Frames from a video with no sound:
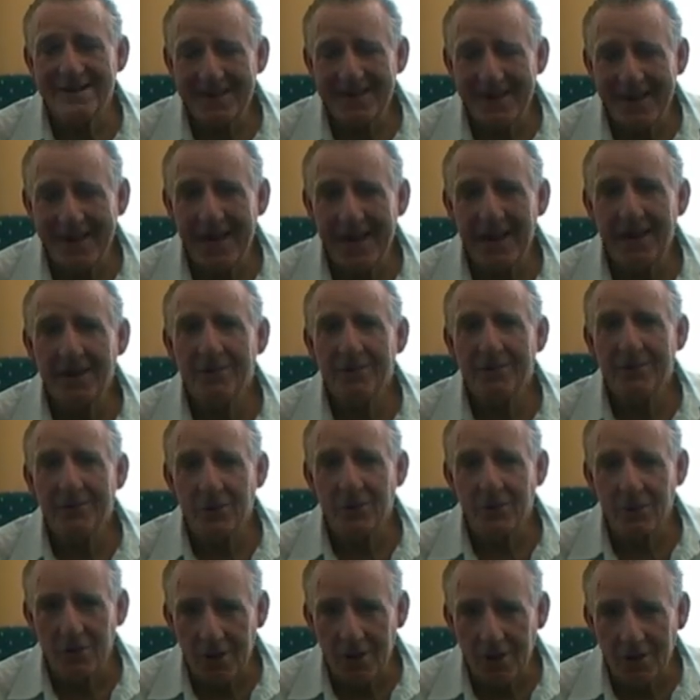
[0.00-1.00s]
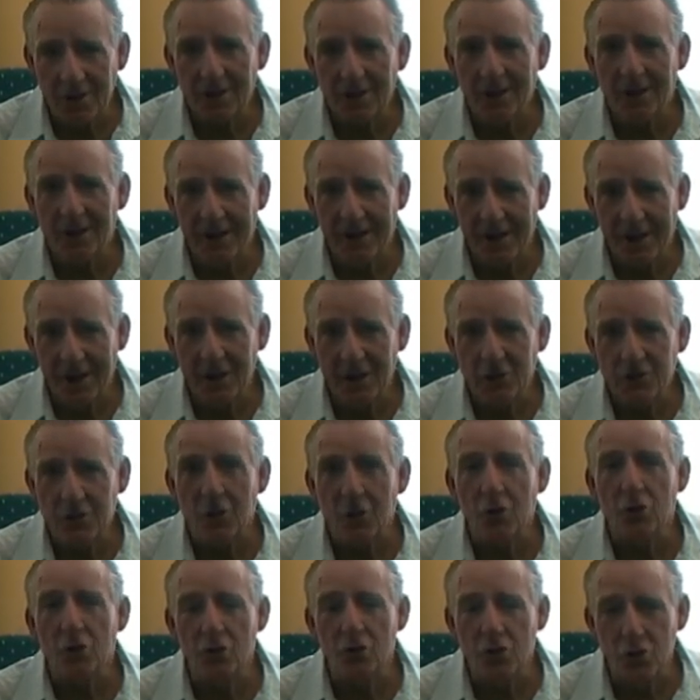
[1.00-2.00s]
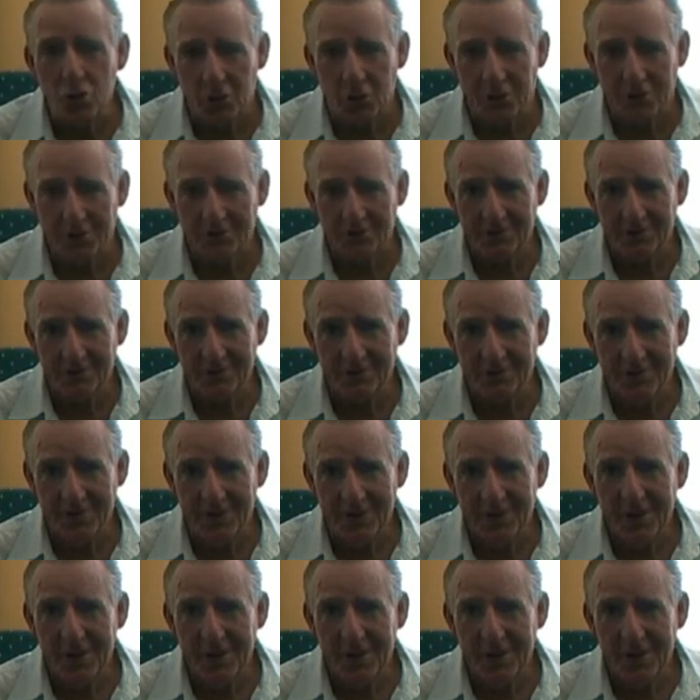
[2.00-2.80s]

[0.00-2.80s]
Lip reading: take the inclination, do it.